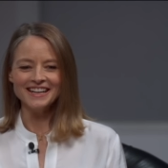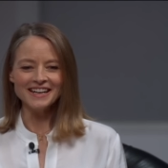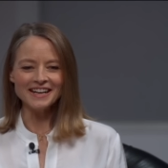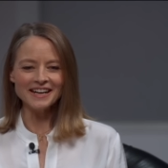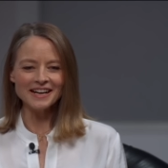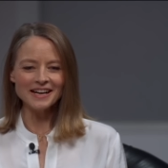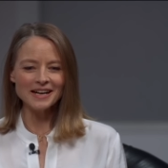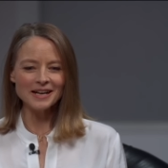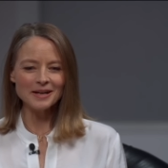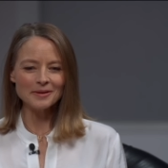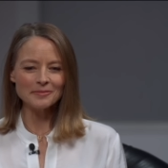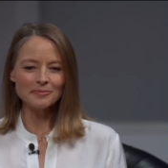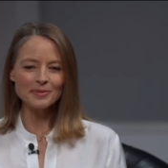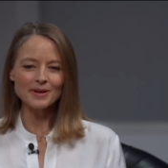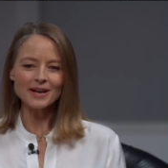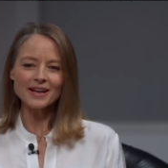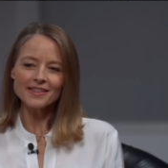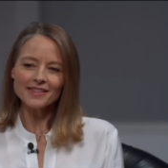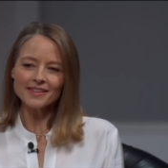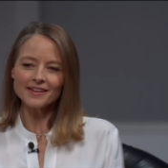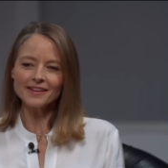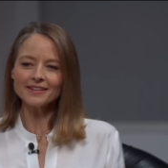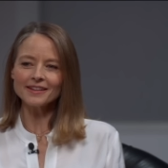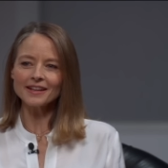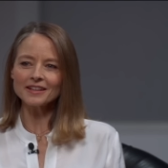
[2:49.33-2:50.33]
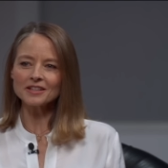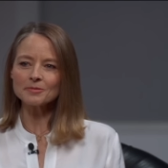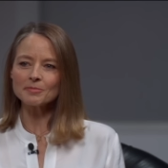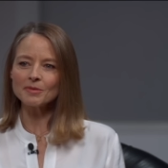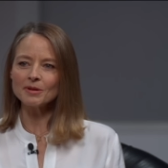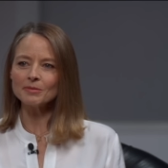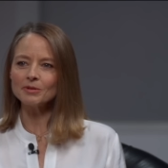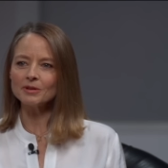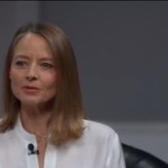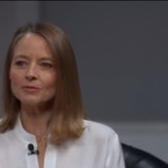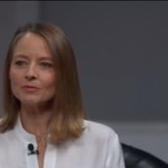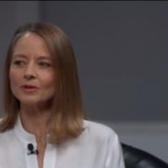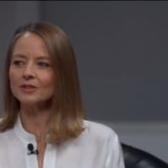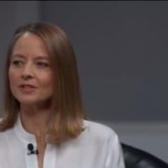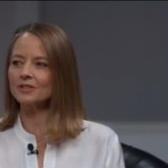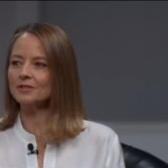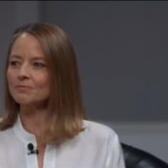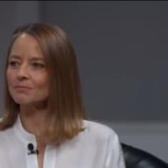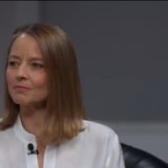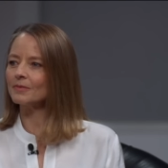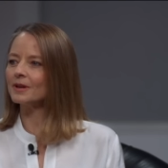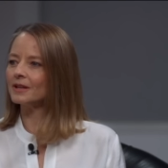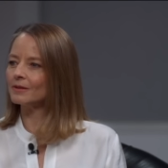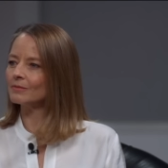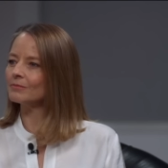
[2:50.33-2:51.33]
Um, but I think that's maybe that's, what's
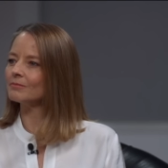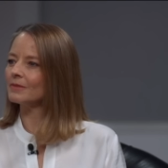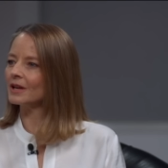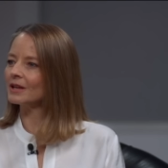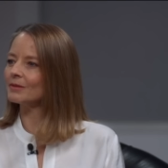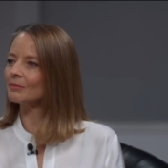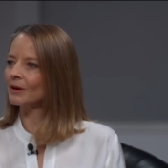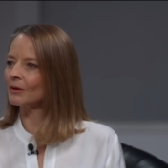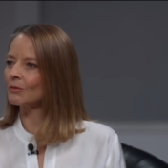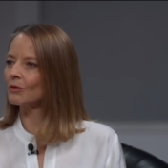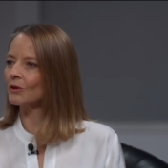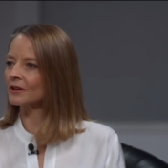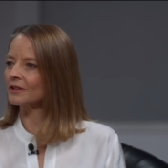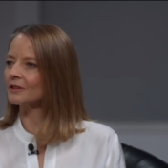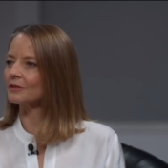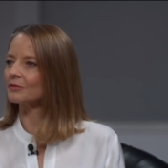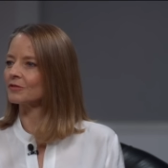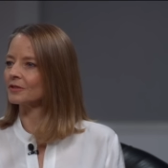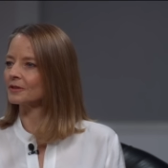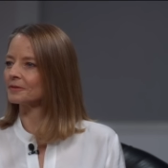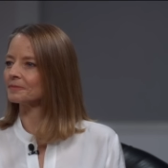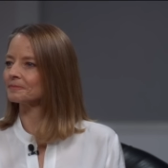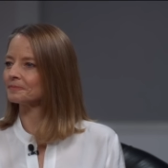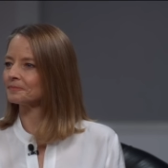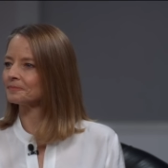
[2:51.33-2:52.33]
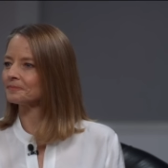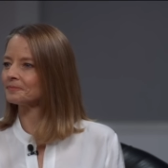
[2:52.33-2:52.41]
ma made my work different.